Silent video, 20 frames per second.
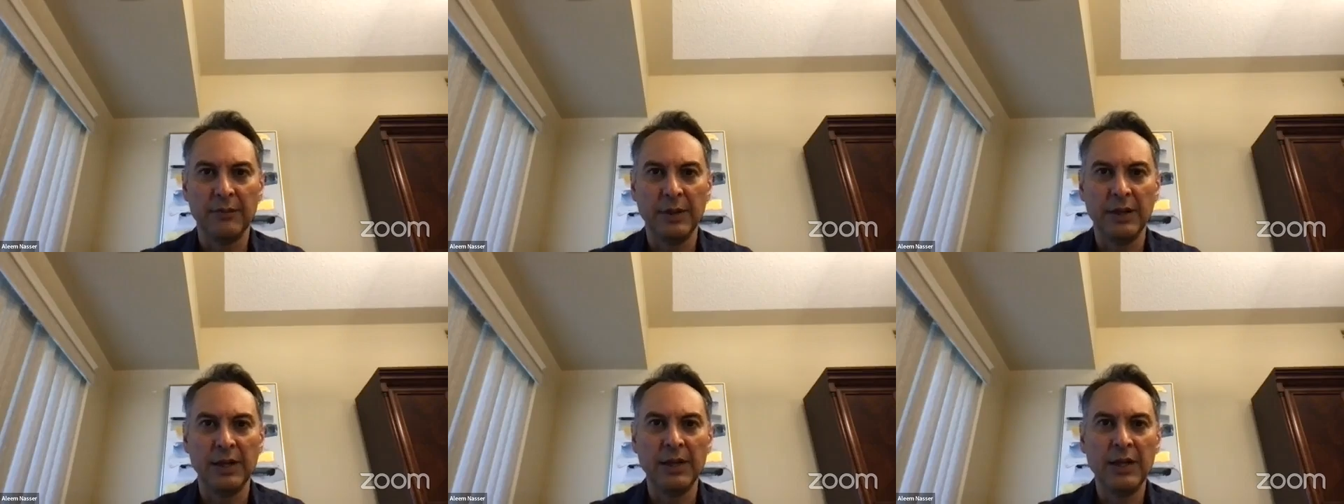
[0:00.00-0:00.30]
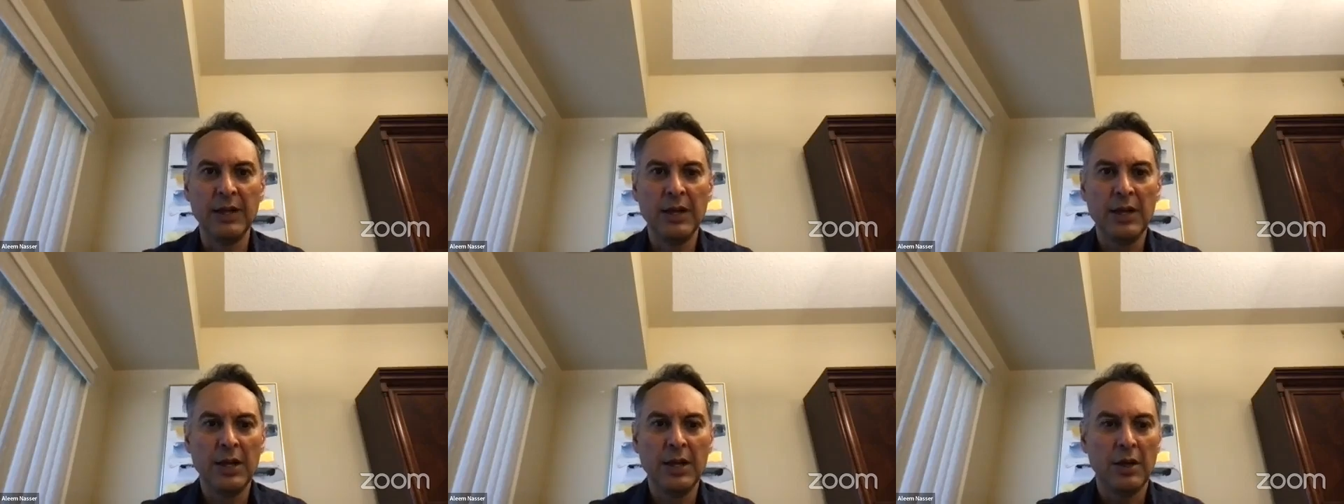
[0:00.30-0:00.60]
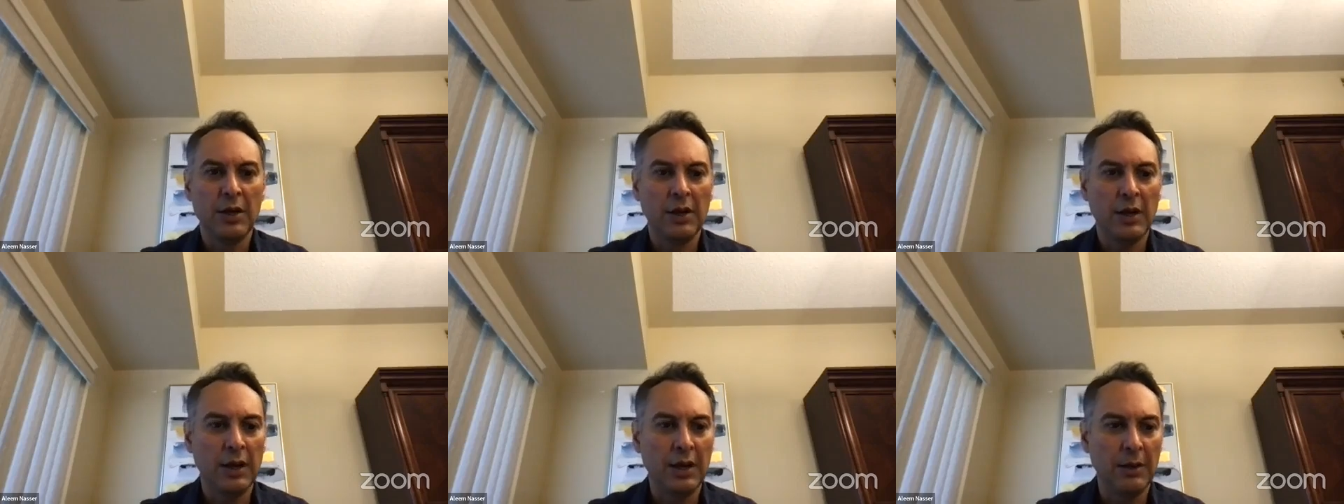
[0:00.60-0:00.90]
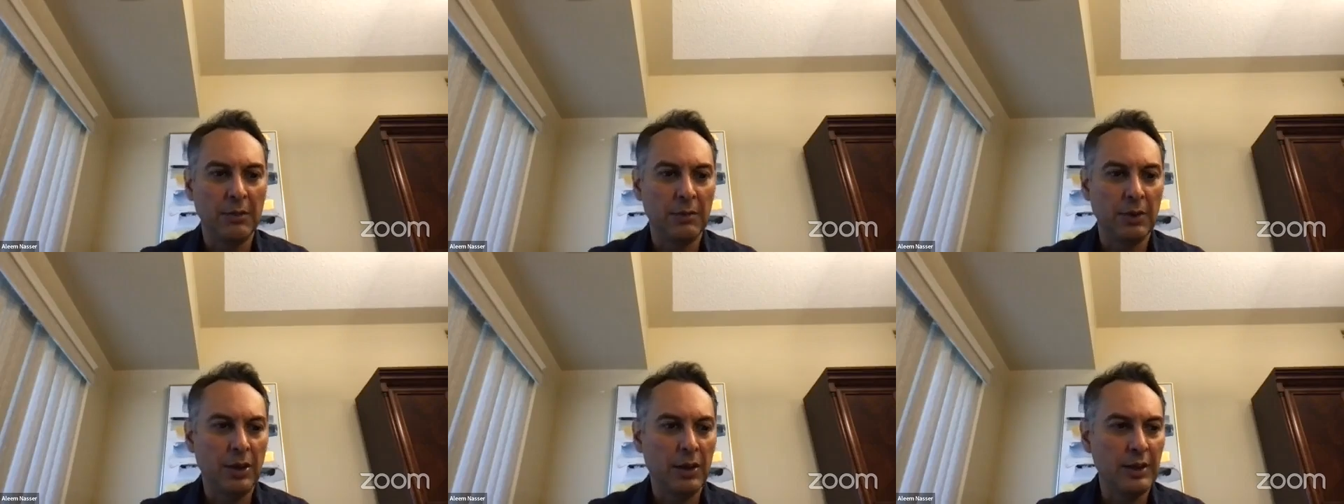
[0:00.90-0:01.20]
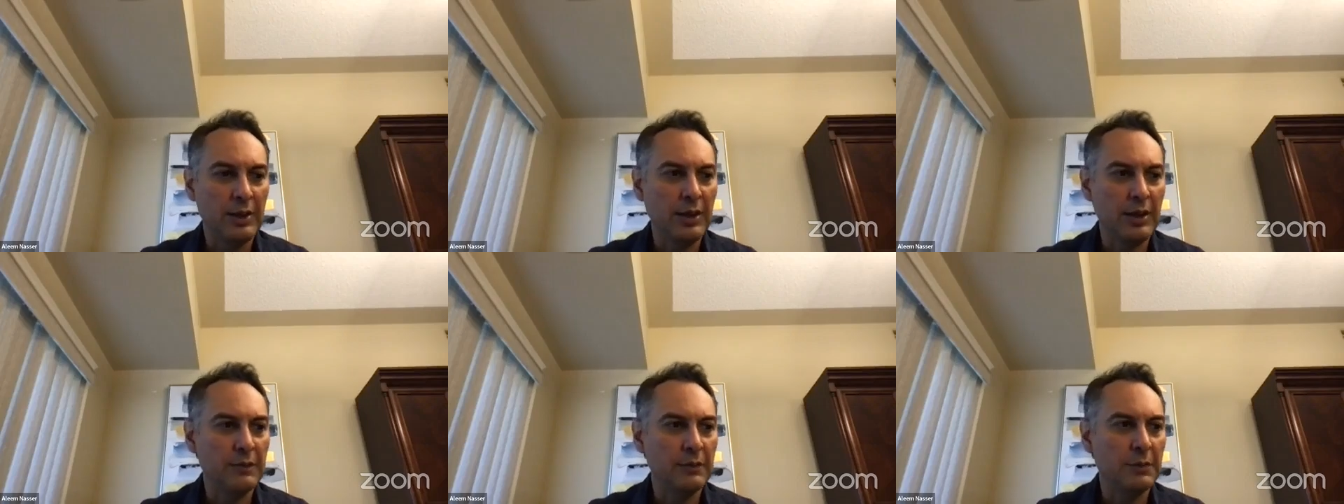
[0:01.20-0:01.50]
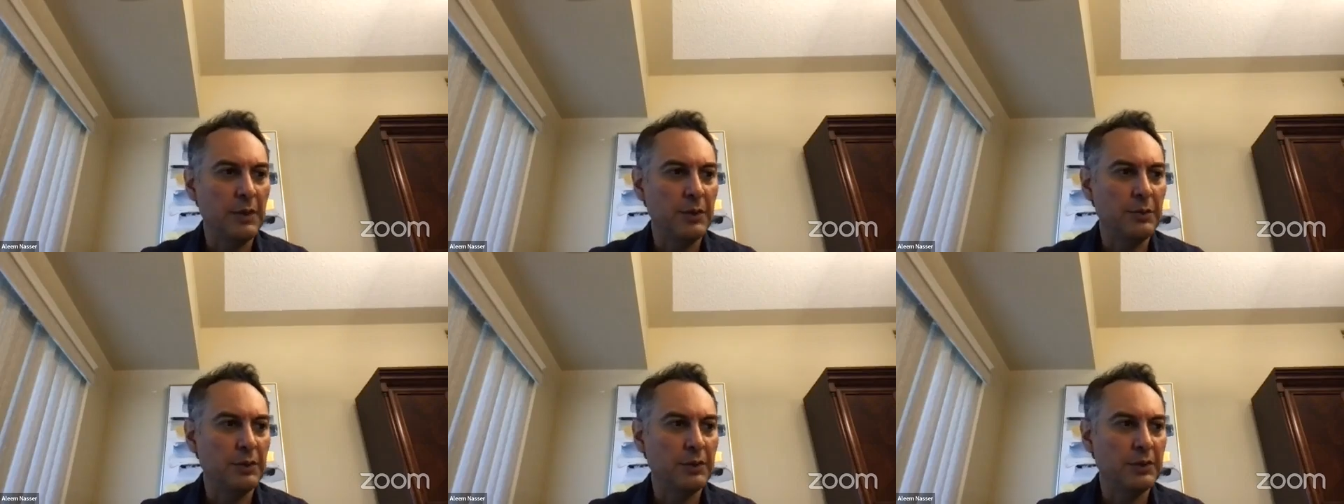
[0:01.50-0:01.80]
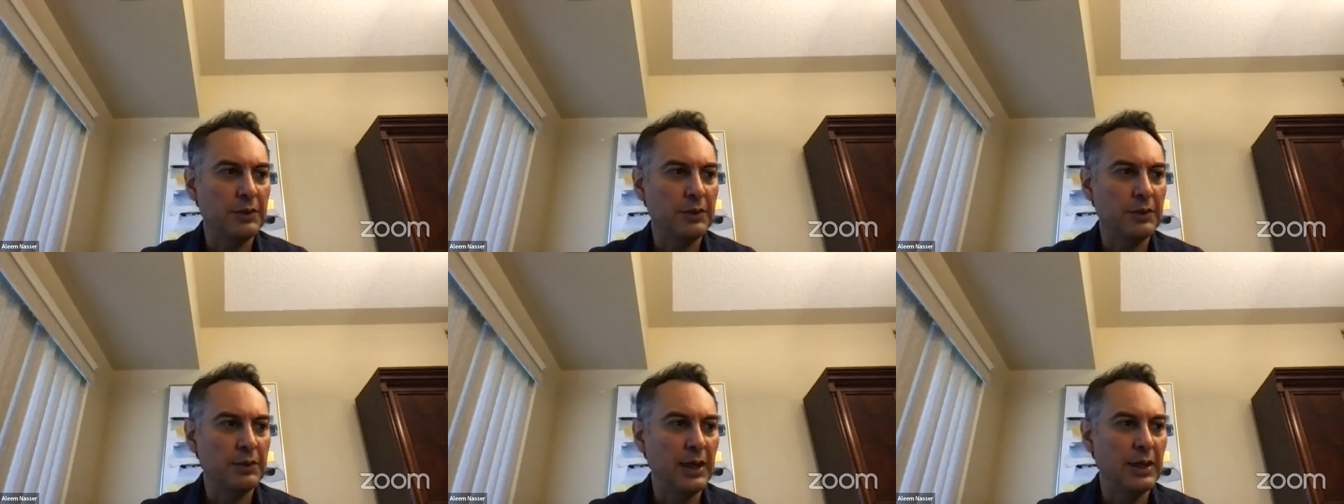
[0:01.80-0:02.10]
But a lot of times
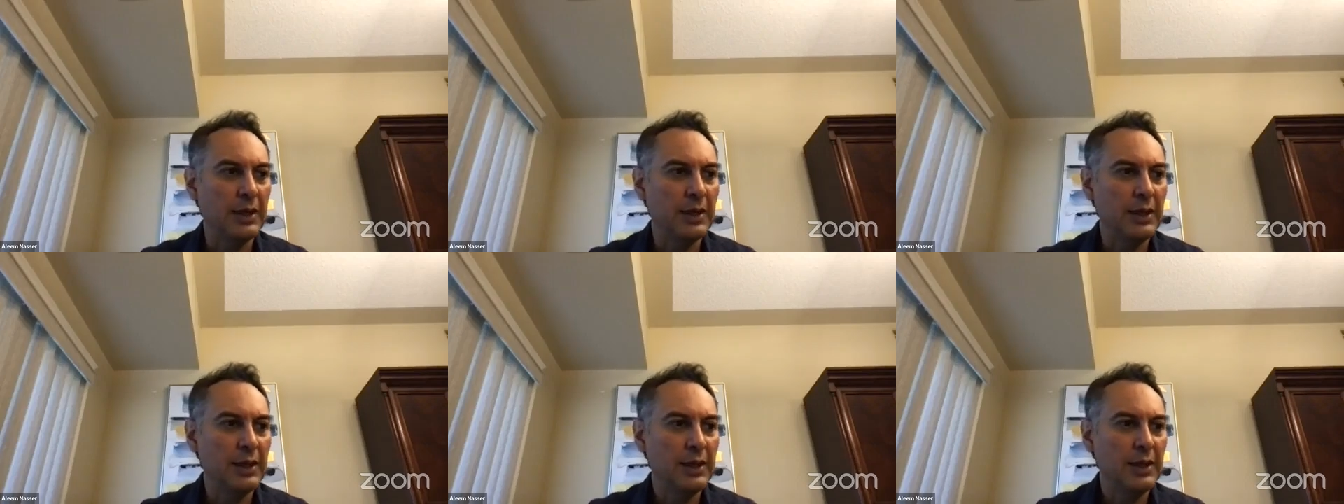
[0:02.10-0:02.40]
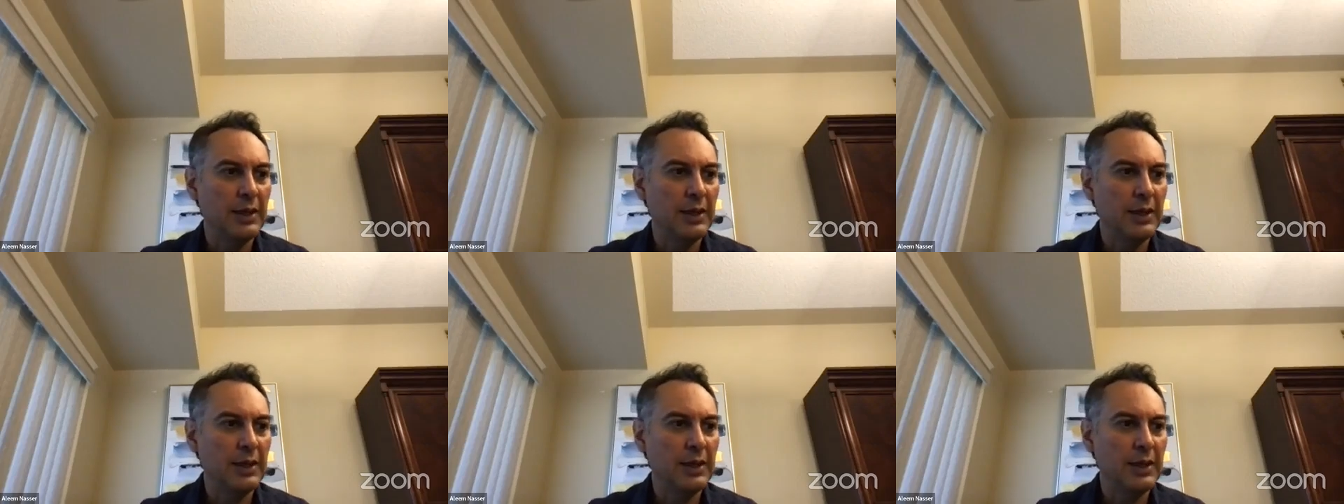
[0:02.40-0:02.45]
people, they